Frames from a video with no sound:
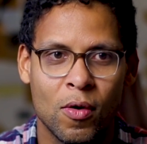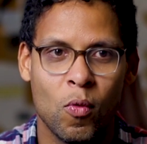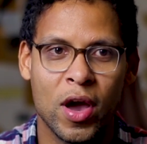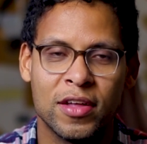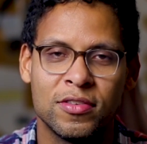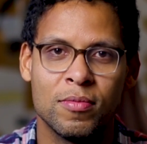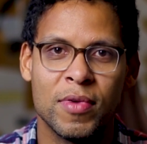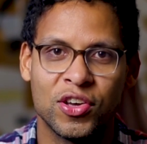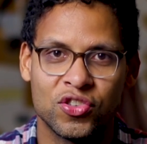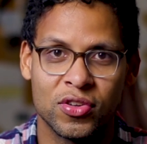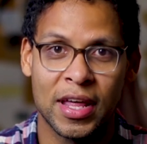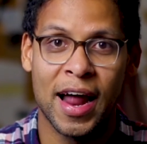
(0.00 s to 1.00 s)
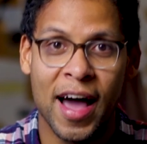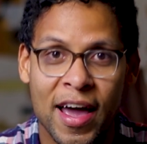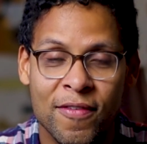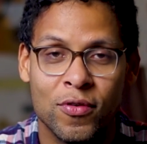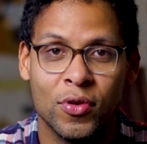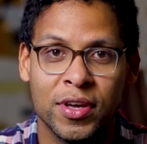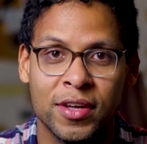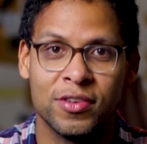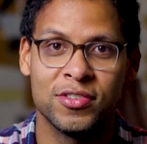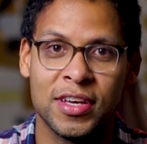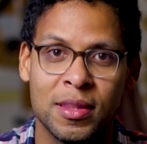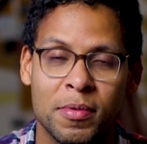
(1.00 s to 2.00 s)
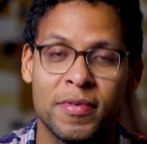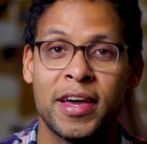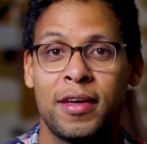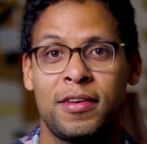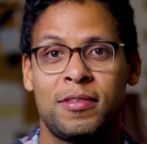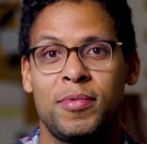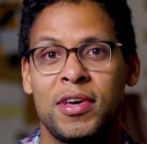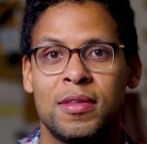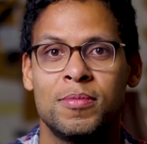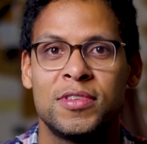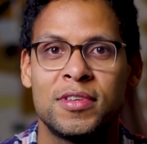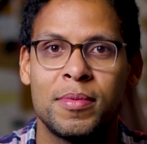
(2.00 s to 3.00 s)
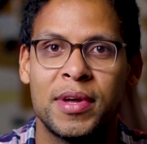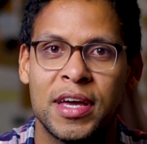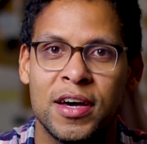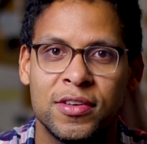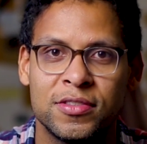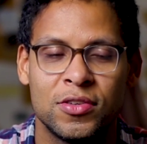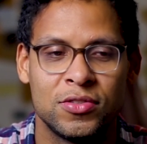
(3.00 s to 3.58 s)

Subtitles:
way to make sure that I fully understand them if I can explain them to somebody else.